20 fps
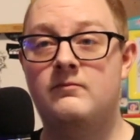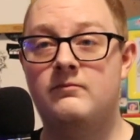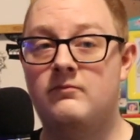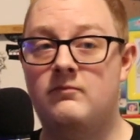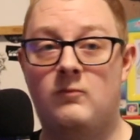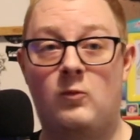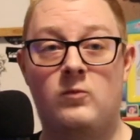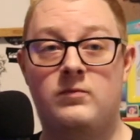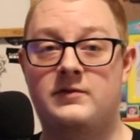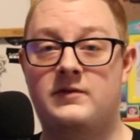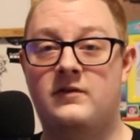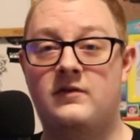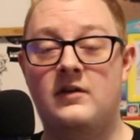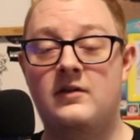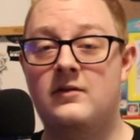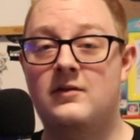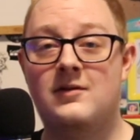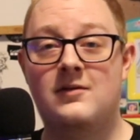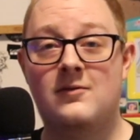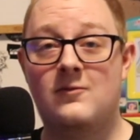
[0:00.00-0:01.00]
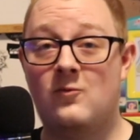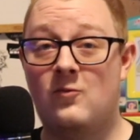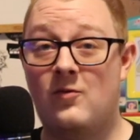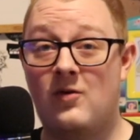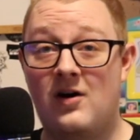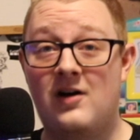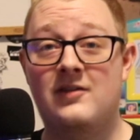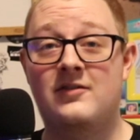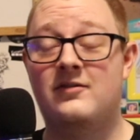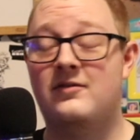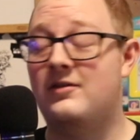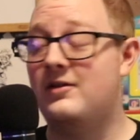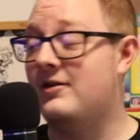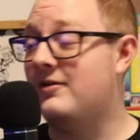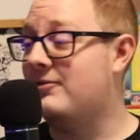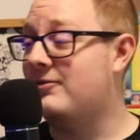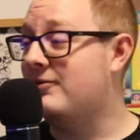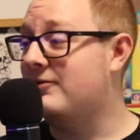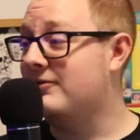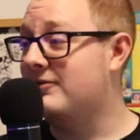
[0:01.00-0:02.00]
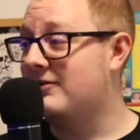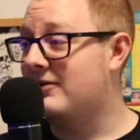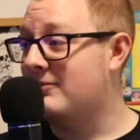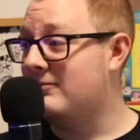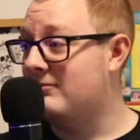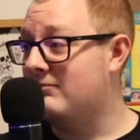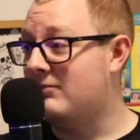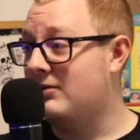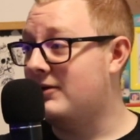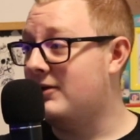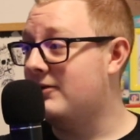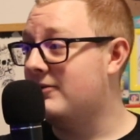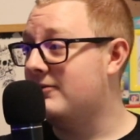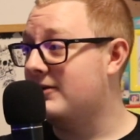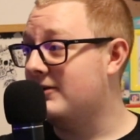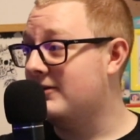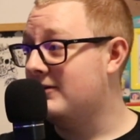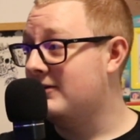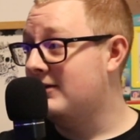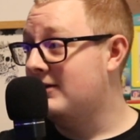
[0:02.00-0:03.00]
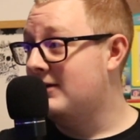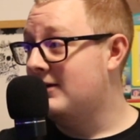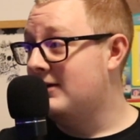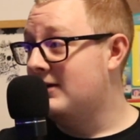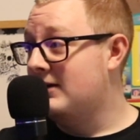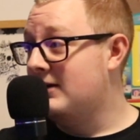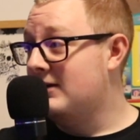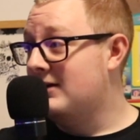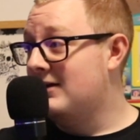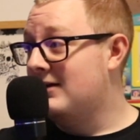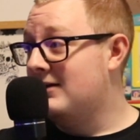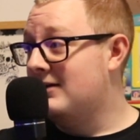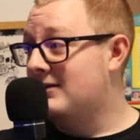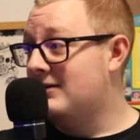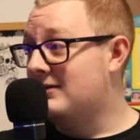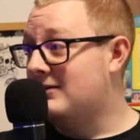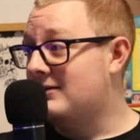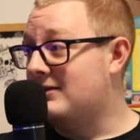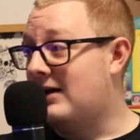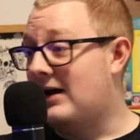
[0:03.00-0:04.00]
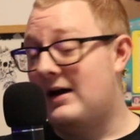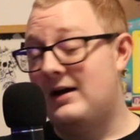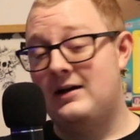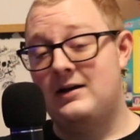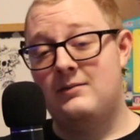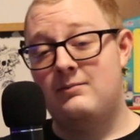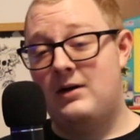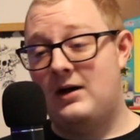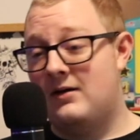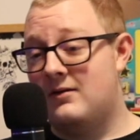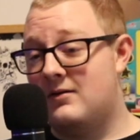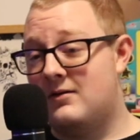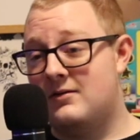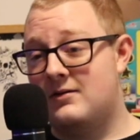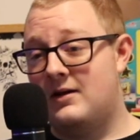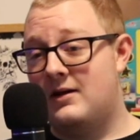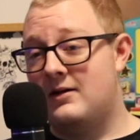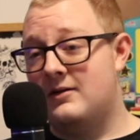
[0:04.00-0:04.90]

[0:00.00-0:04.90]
sitting there and watching that whole time. Baloney. I ain't about all that.